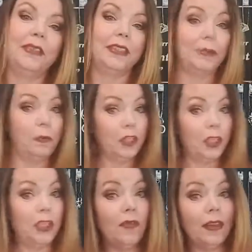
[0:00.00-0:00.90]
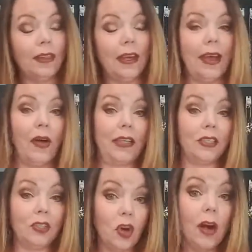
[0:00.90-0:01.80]
It's much different than how I
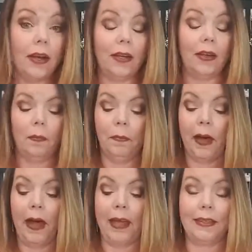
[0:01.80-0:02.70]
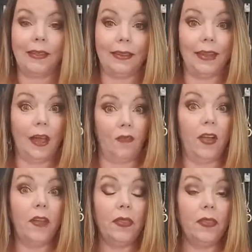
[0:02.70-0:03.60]
started, but I
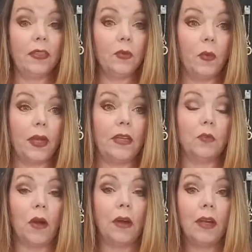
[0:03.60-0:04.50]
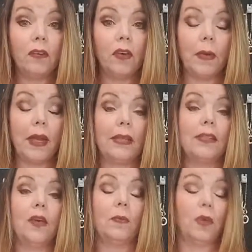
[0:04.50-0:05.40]
found that this way is working for me,
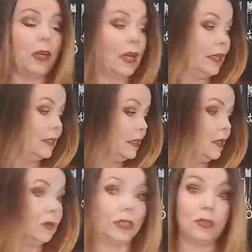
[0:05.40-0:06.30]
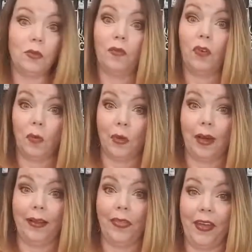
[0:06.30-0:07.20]
so I'm going to kind of stick with this one for a
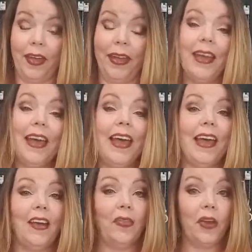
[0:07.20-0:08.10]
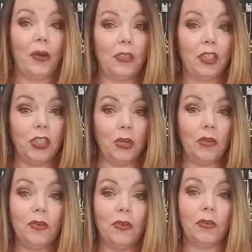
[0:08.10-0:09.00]
while, I think. And I thought I would show
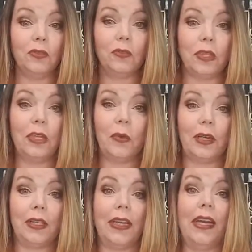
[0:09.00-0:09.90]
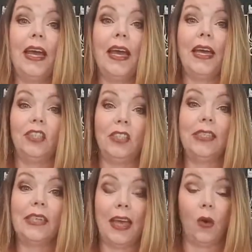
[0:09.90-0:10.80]
you girls really quickly
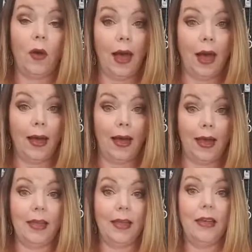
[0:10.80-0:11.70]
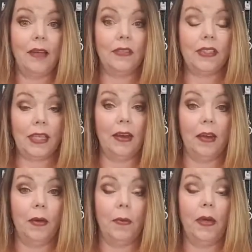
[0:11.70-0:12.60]
just how I have set
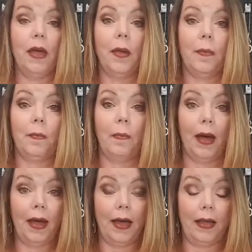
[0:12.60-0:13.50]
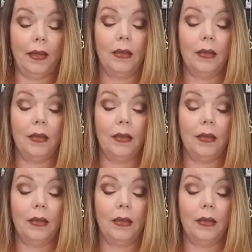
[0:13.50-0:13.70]
up my